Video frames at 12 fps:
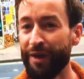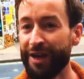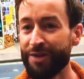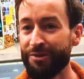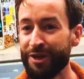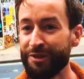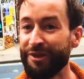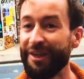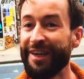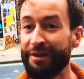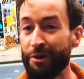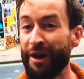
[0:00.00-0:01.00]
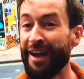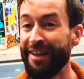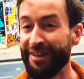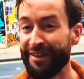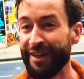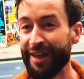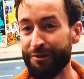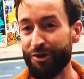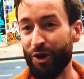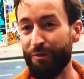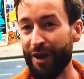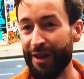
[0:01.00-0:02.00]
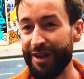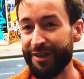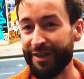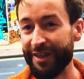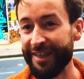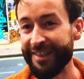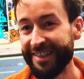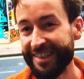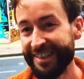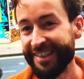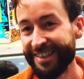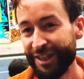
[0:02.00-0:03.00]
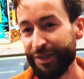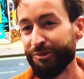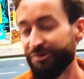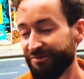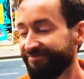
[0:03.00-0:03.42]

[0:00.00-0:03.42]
back as well, and again, I think that was gone by the end of the day. So